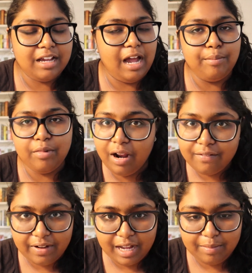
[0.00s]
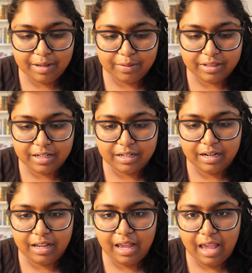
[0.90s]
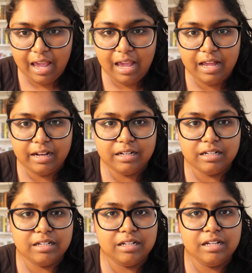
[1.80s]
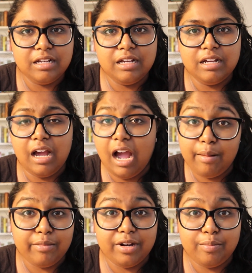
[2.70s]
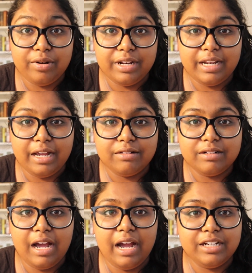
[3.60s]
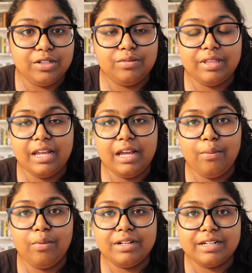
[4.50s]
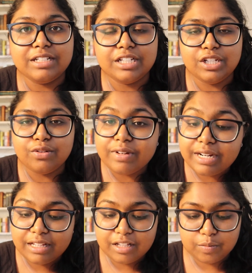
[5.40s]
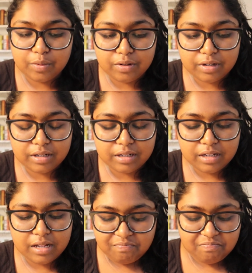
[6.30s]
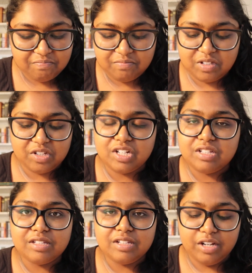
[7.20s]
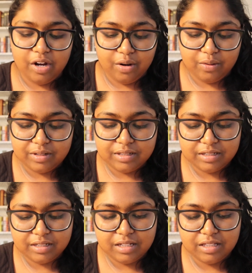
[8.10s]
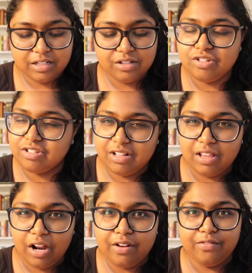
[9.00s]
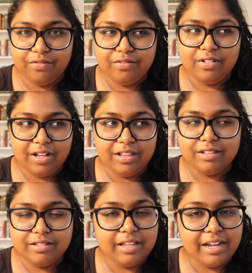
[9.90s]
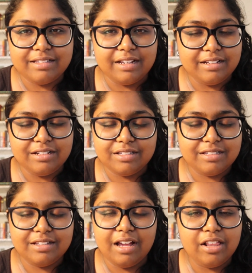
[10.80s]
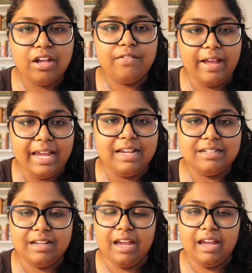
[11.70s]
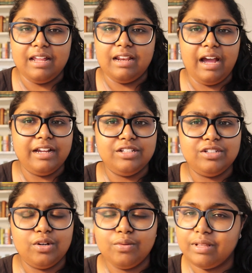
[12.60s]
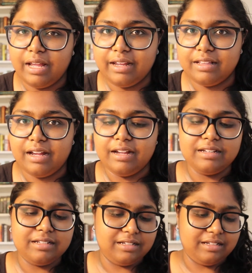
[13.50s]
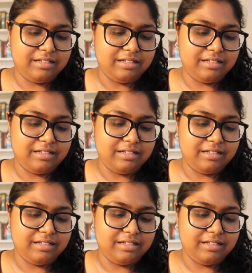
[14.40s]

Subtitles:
I'm not vibing with it, and I'm gonna put it down. I don't think I want to continue reading this book. It's just, no. It's just a lot of, like I said, just a lot of hate, and I don't like that.